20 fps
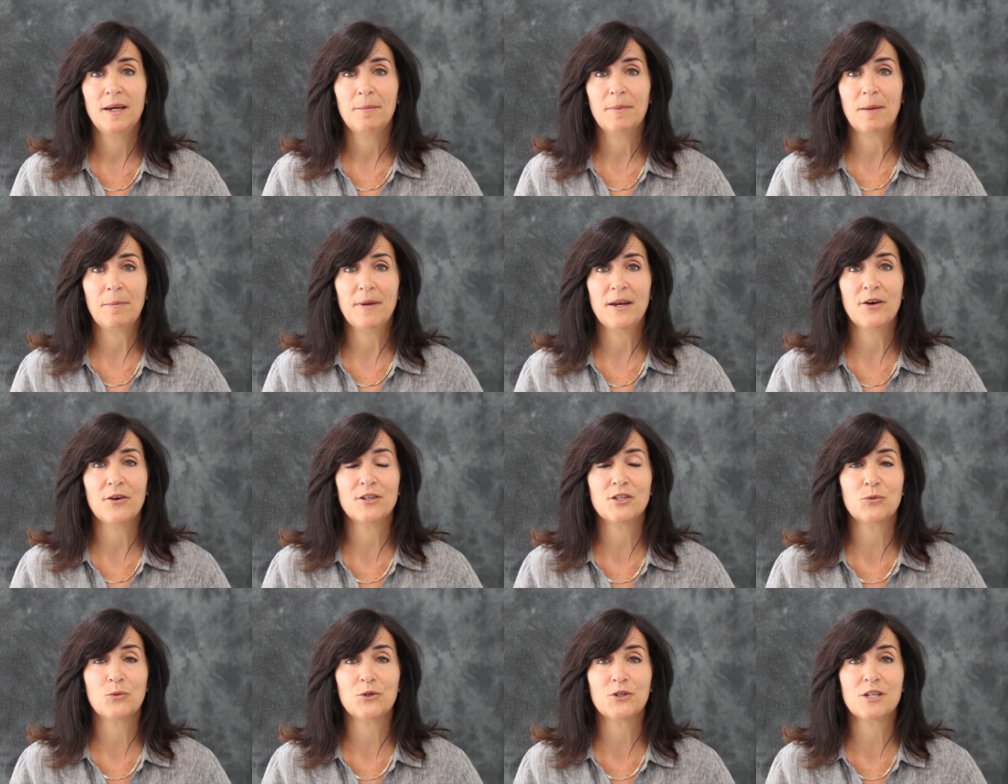My
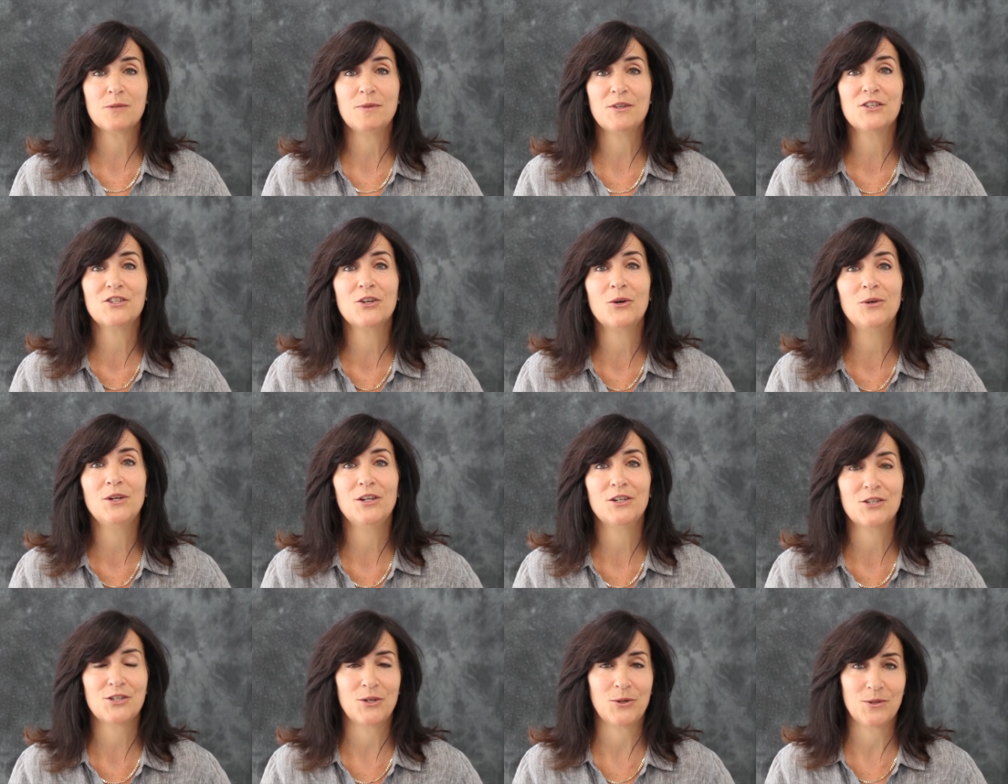parents were
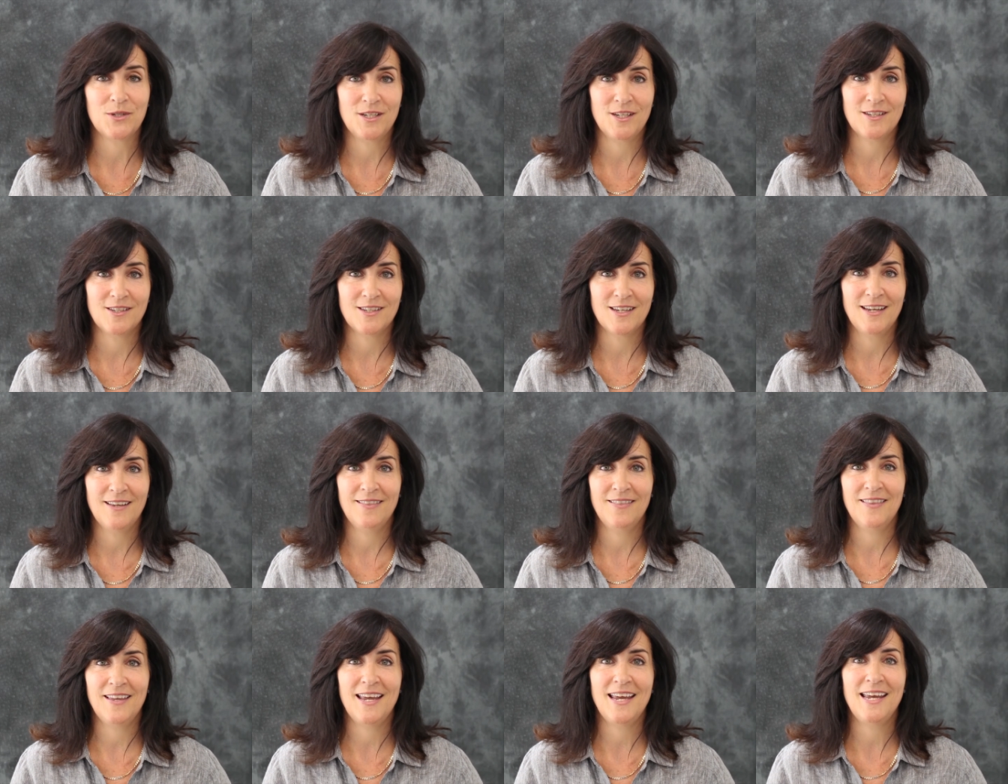Smithsonian associates,
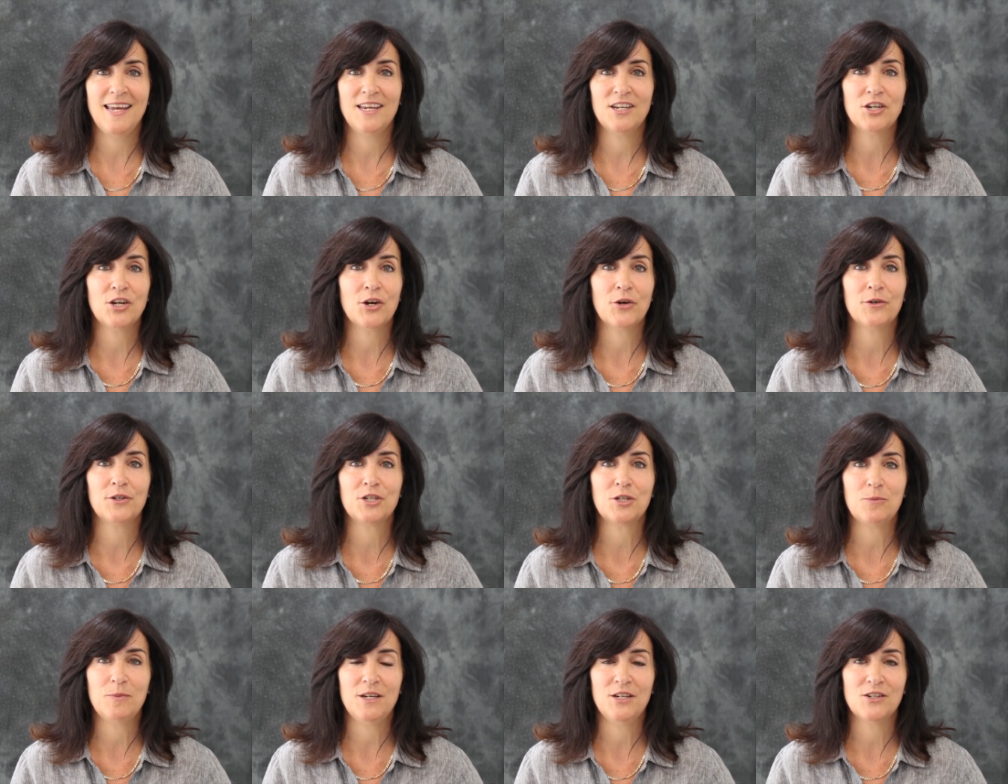and they
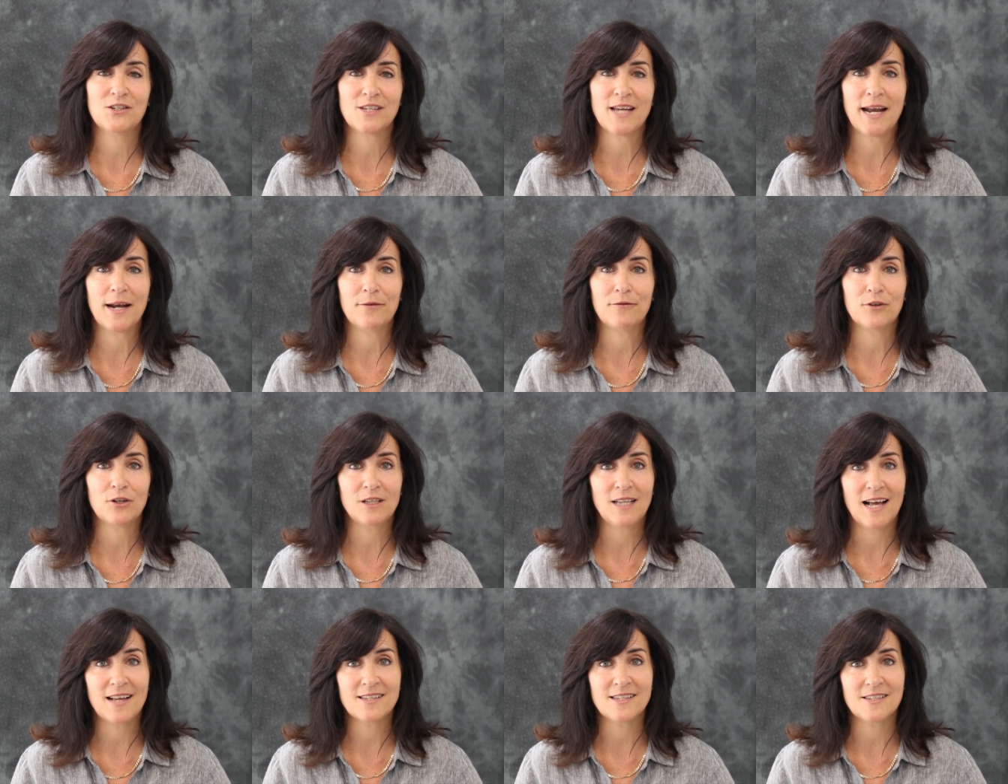encouraged me to sign up for
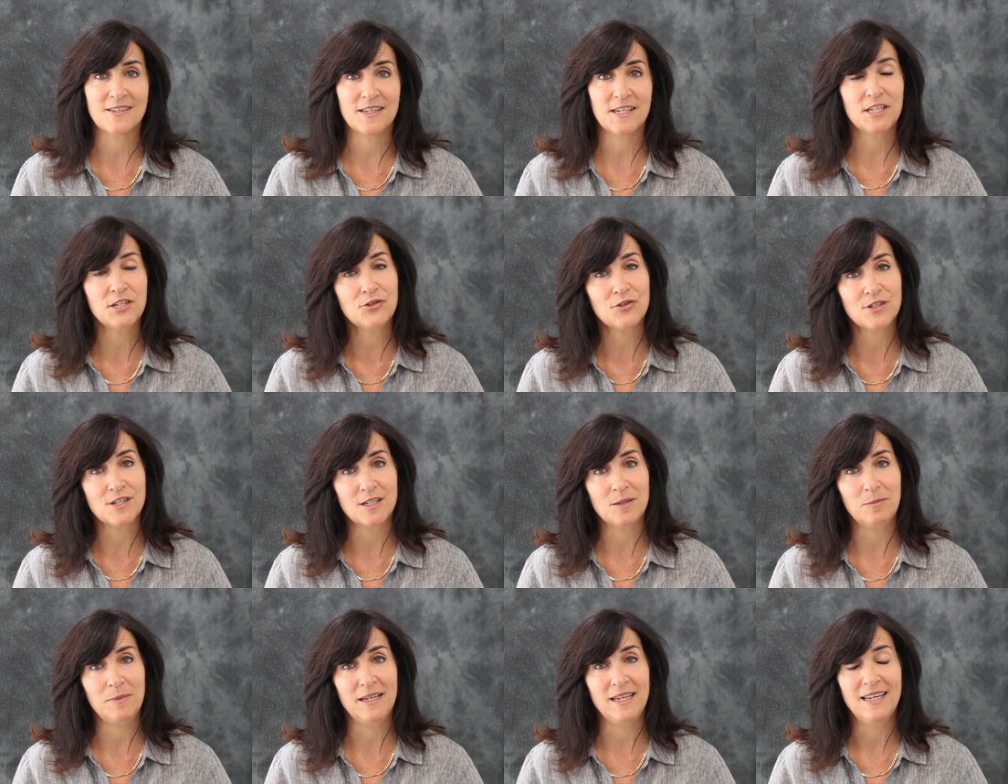classes that
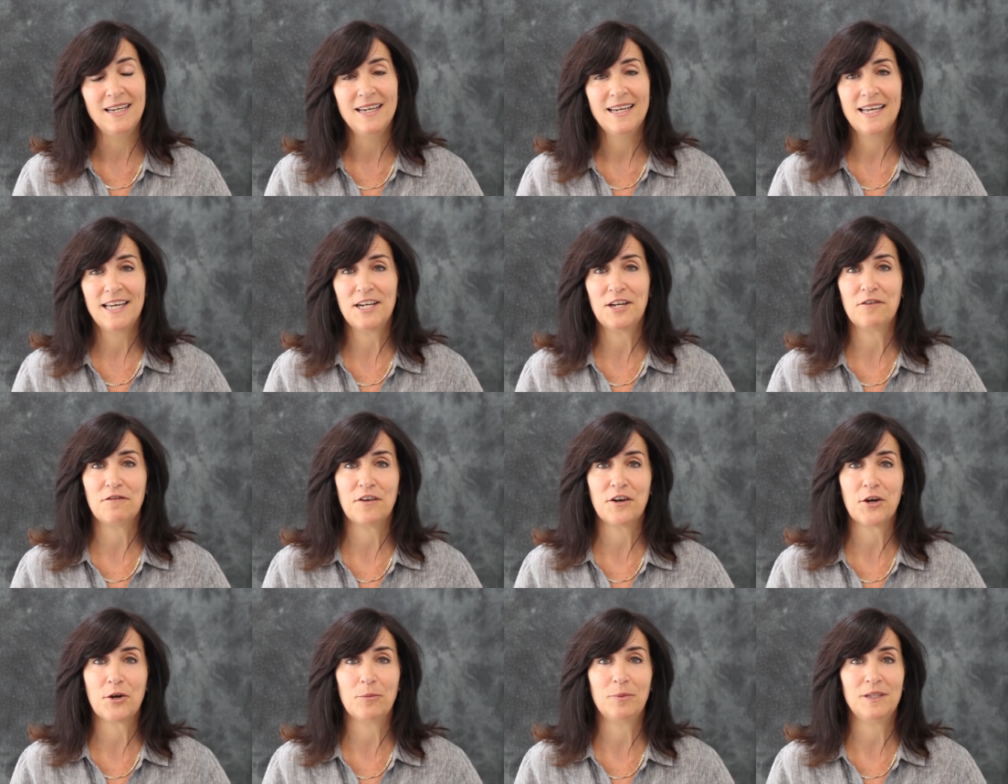interested me, and
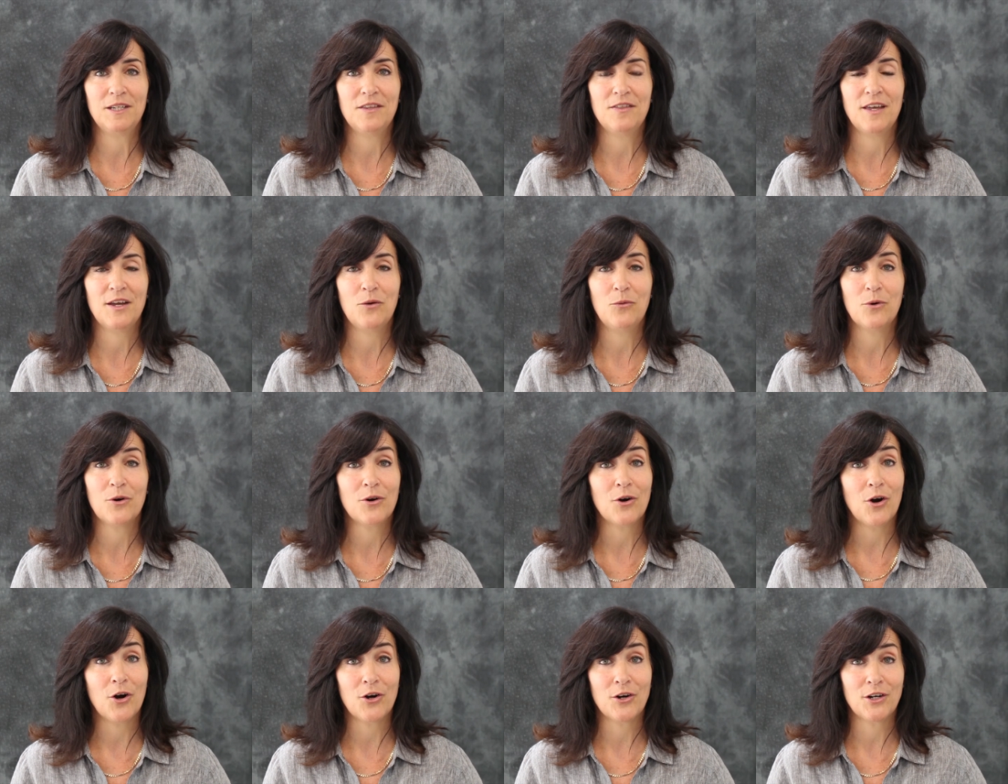invariably they
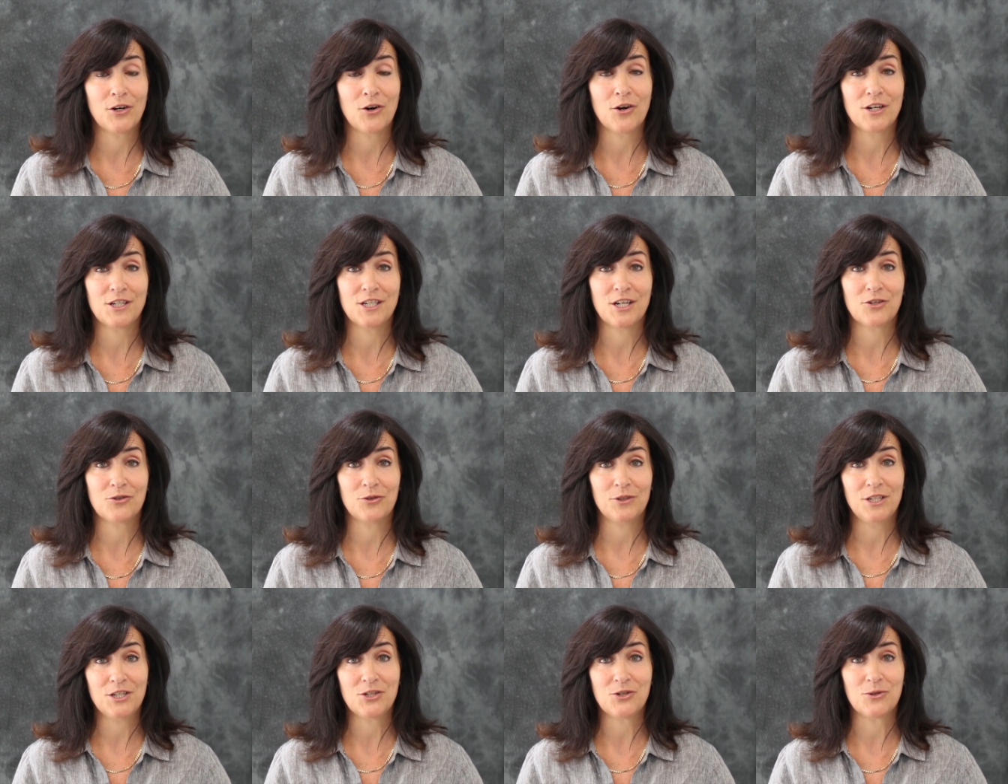were art and
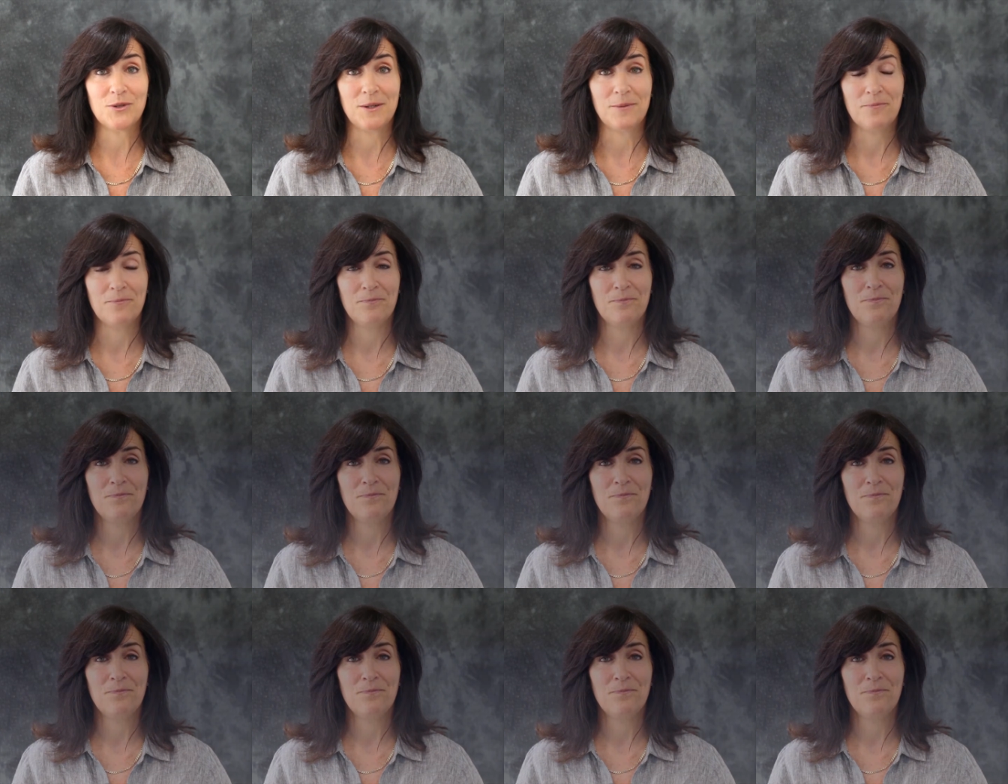architectural history.